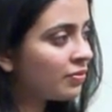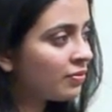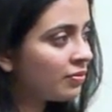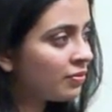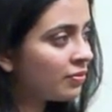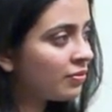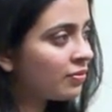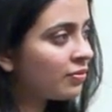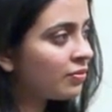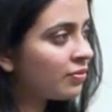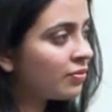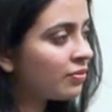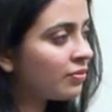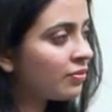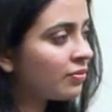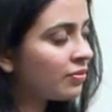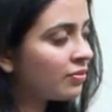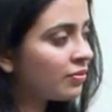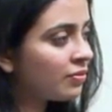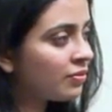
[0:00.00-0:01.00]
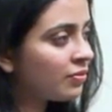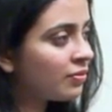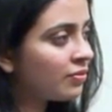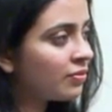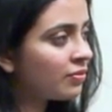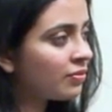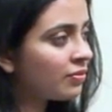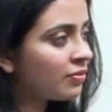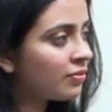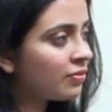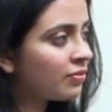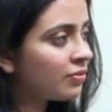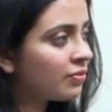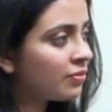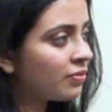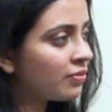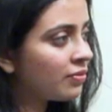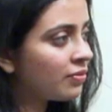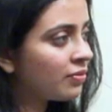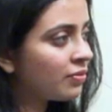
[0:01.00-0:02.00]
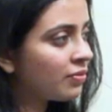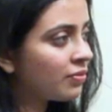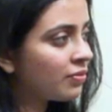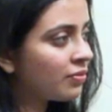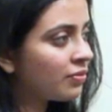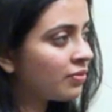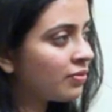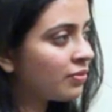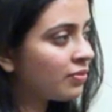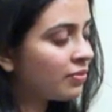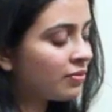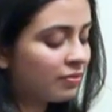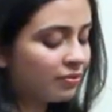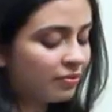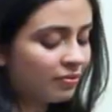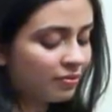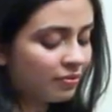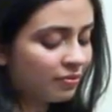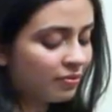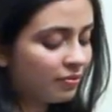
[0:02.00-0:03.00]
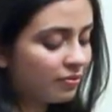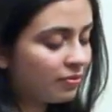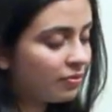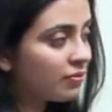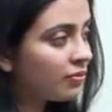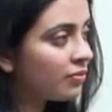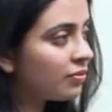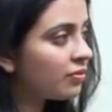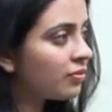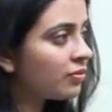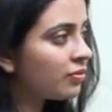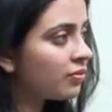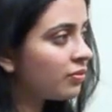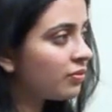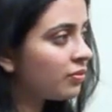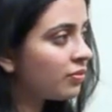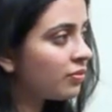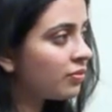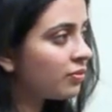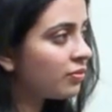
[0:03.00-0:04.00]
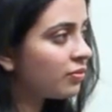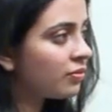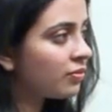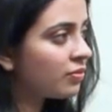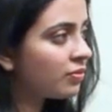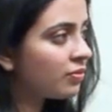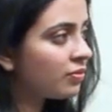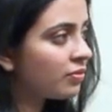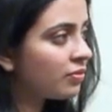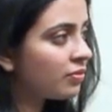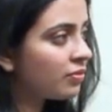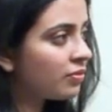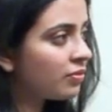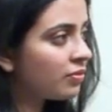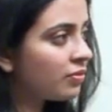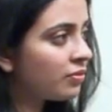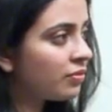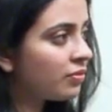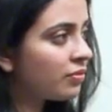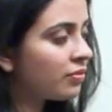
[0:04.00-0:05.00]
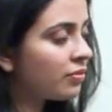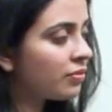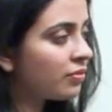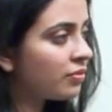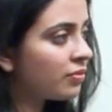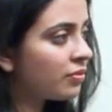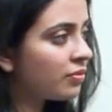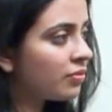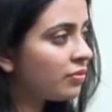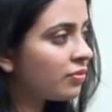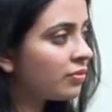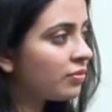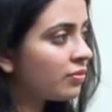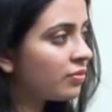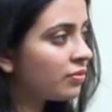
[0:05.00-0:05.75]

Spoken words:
(not speaking)